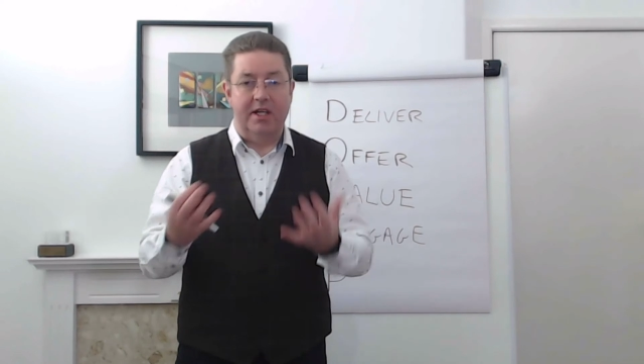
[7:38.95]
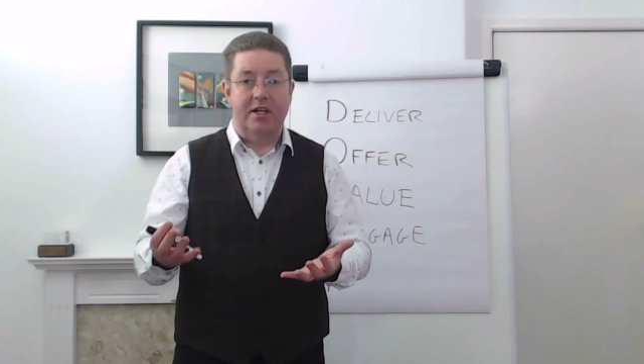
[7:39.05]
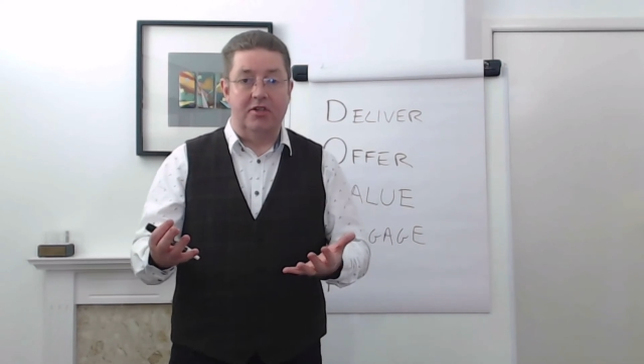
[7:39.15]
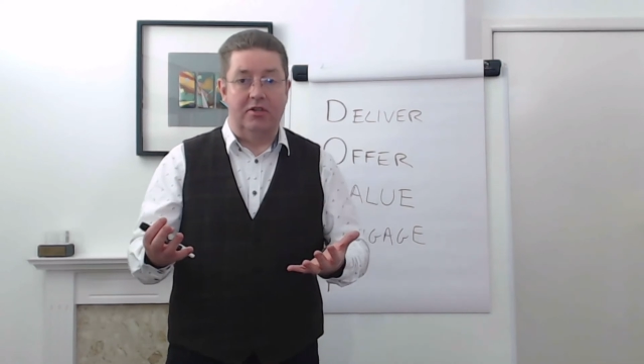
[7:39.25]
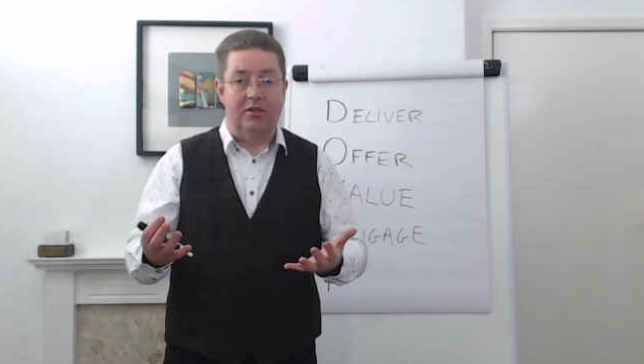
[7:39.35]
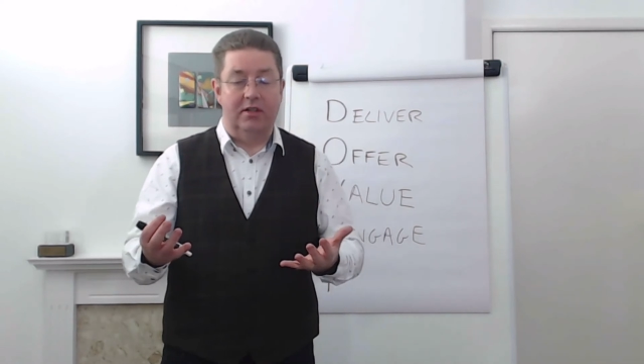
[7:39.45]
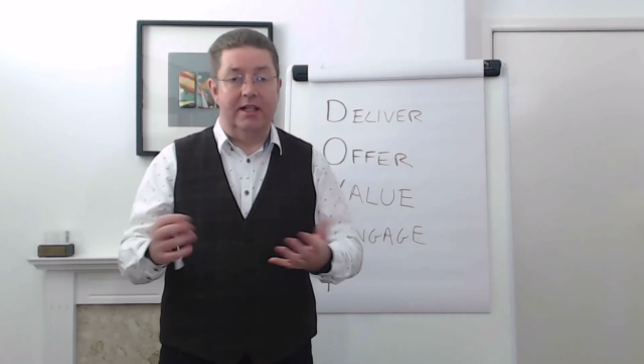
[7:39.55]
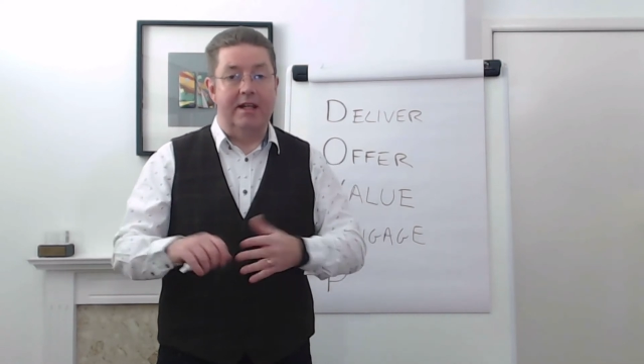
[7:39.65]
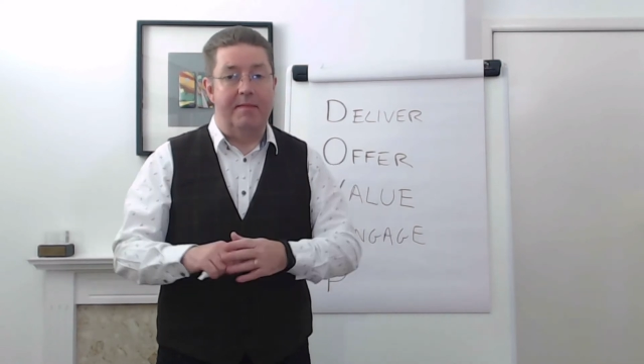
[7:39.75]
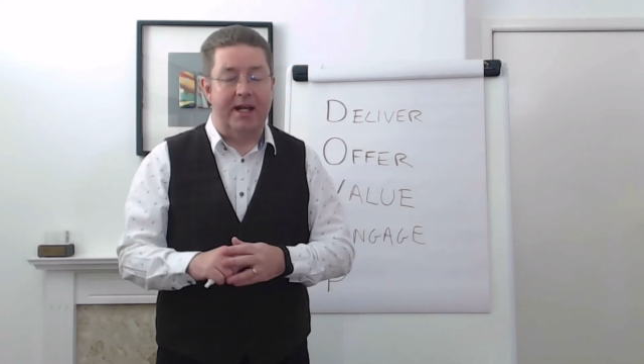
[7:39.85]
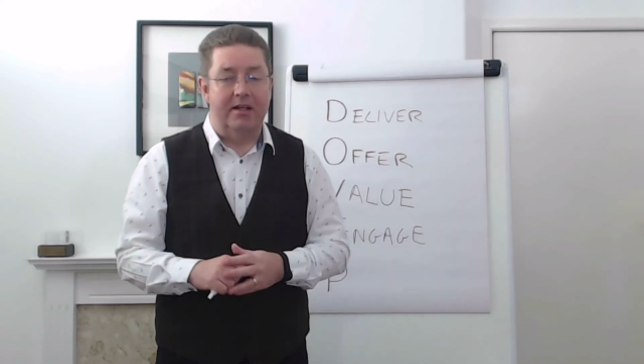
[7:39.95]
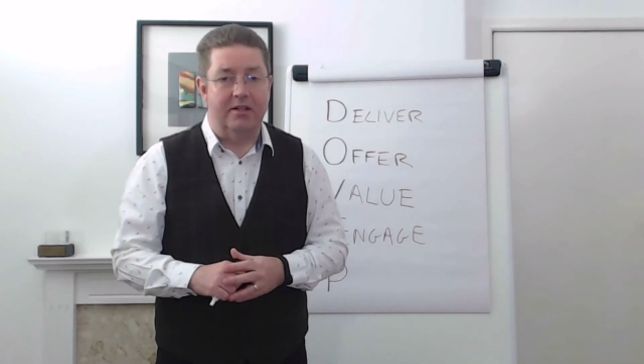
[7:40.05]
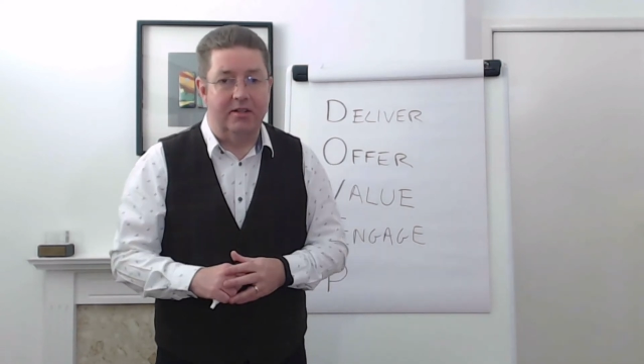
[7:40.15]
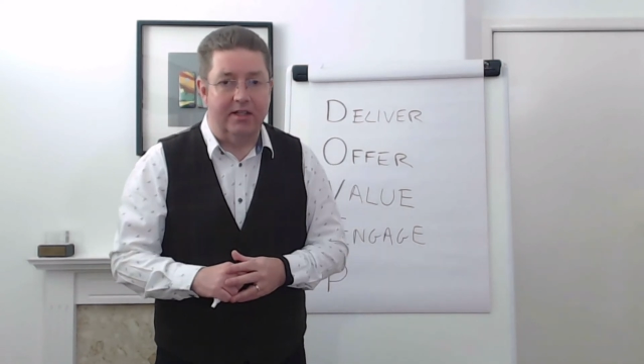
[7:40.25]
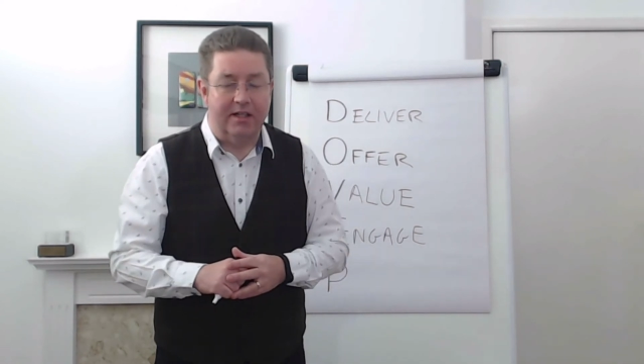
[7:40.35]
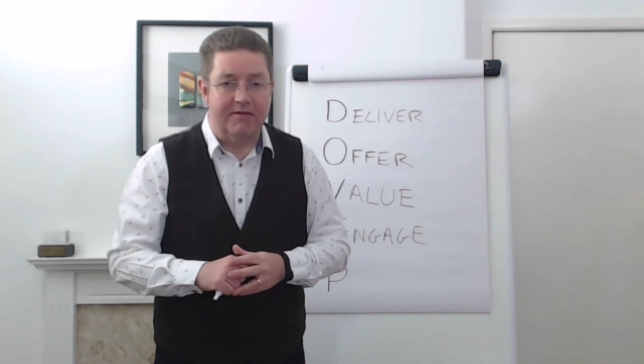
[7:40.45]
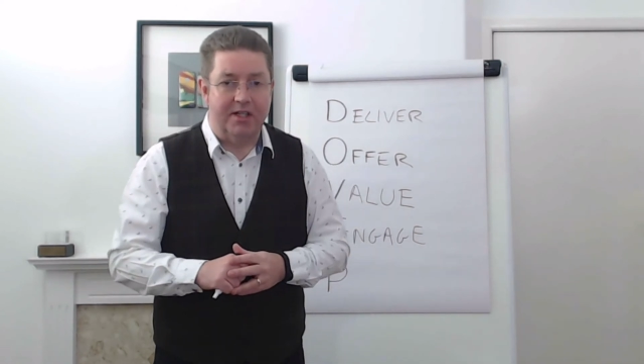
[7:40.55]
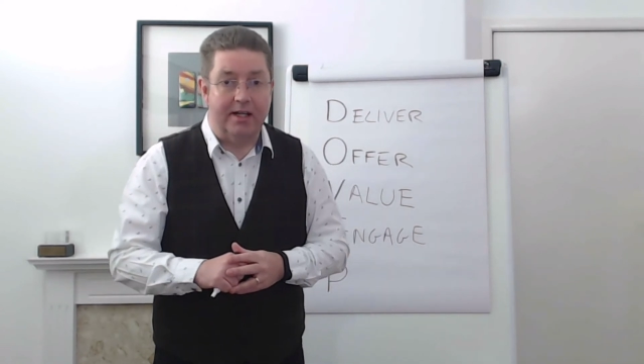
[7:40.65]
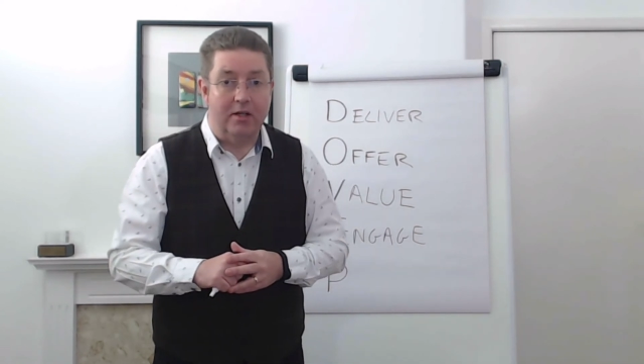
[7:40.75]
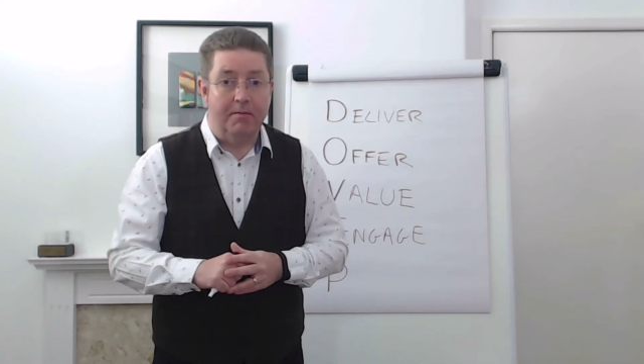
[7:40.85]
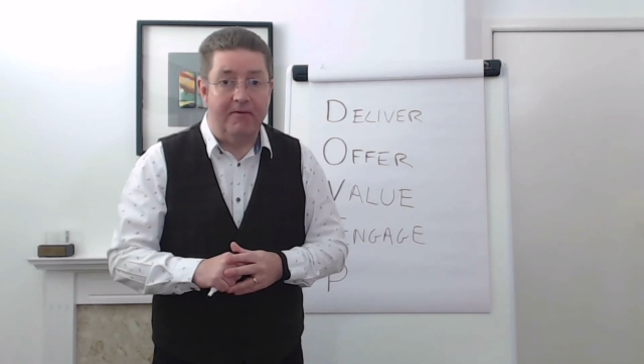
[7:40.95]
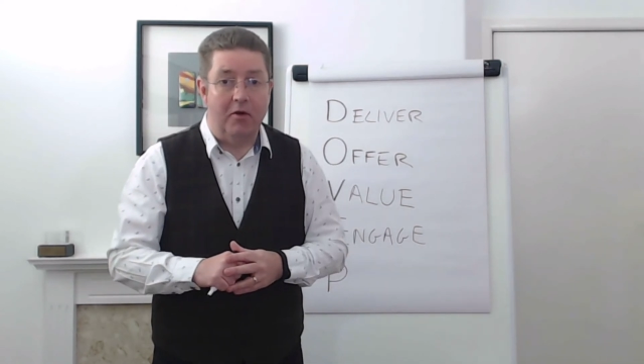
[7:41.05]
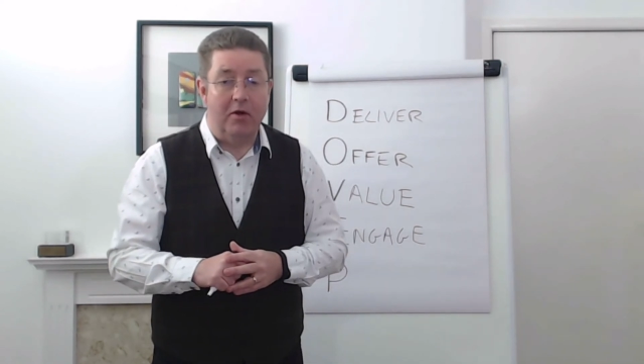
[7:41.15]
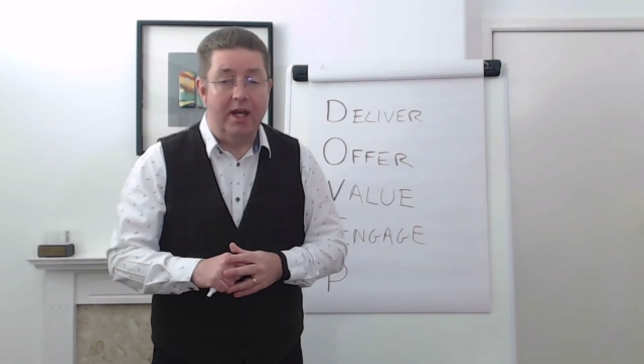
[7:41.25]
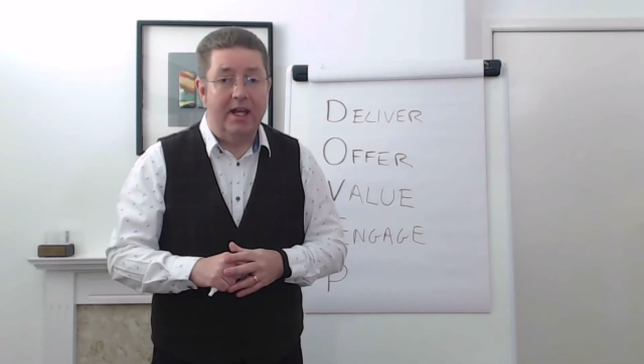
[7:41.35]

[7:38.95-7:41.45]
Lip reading: initial lead magnet that they've signed up for,